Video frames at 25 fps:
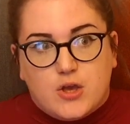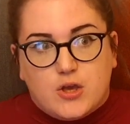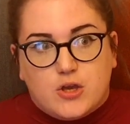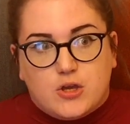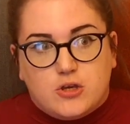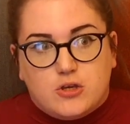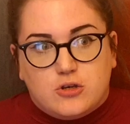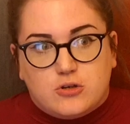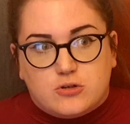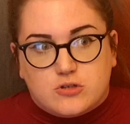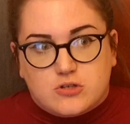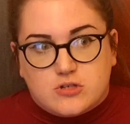
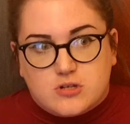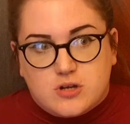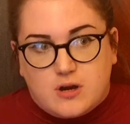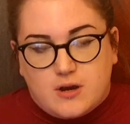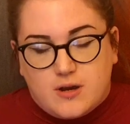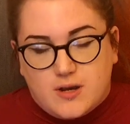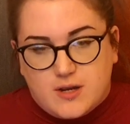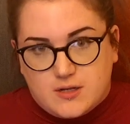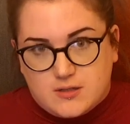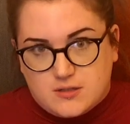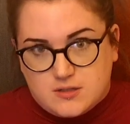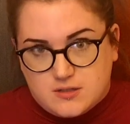you're
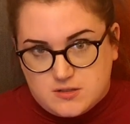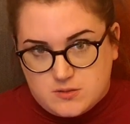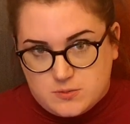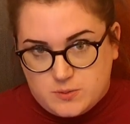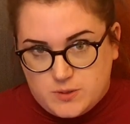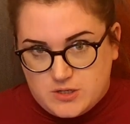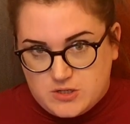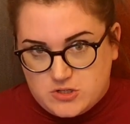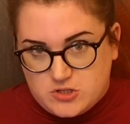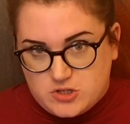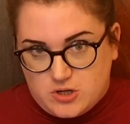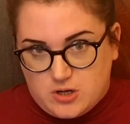starting to
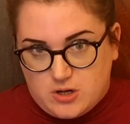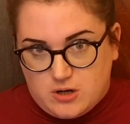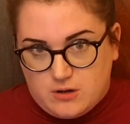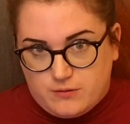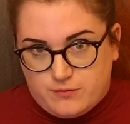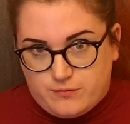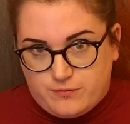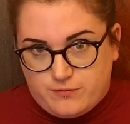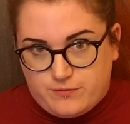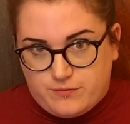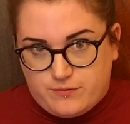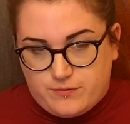switch
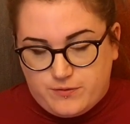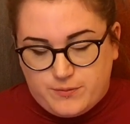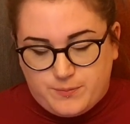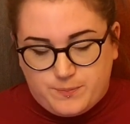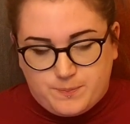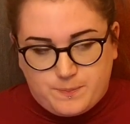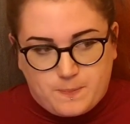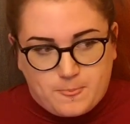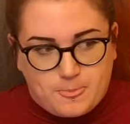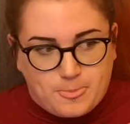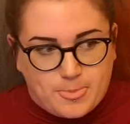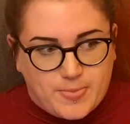off
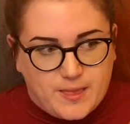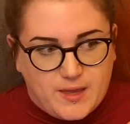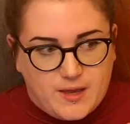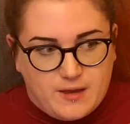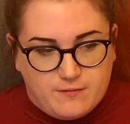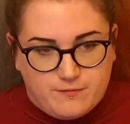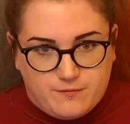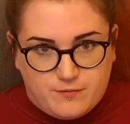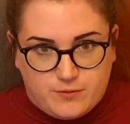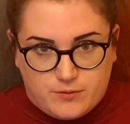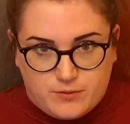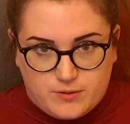
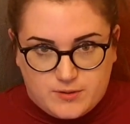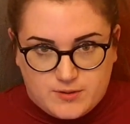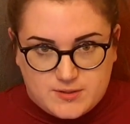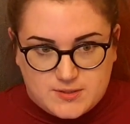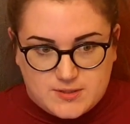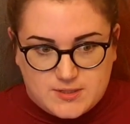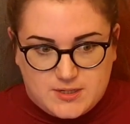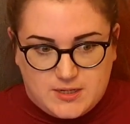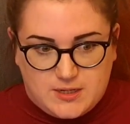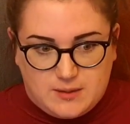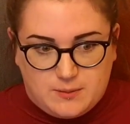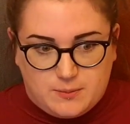and fall
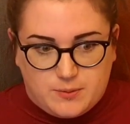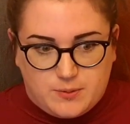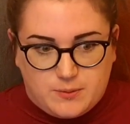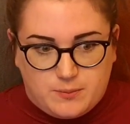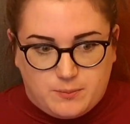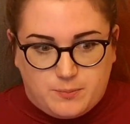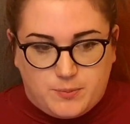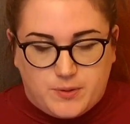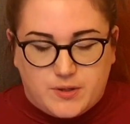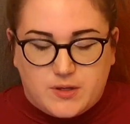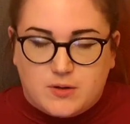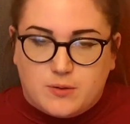asleep,
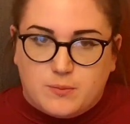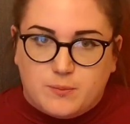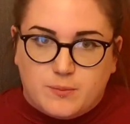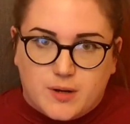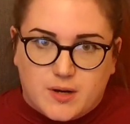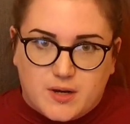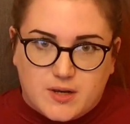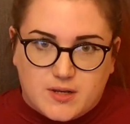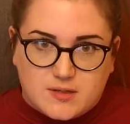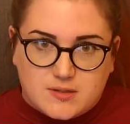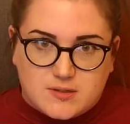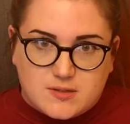but your
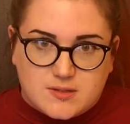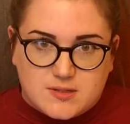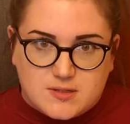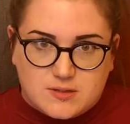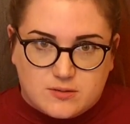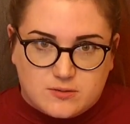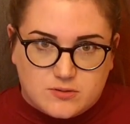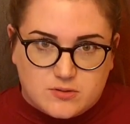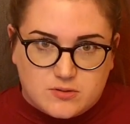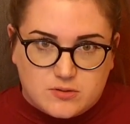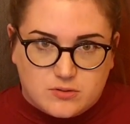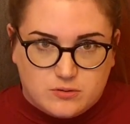mind's
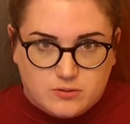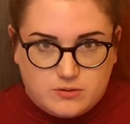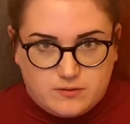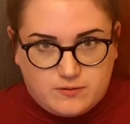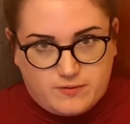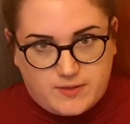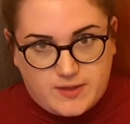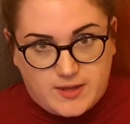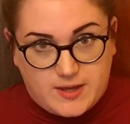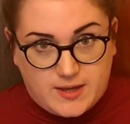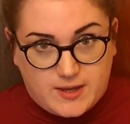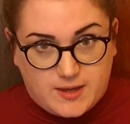still sort of
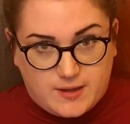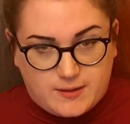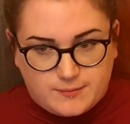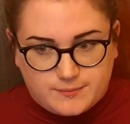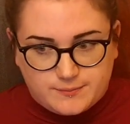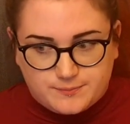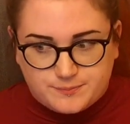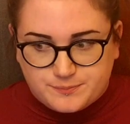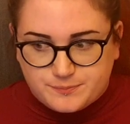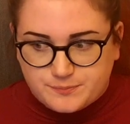there.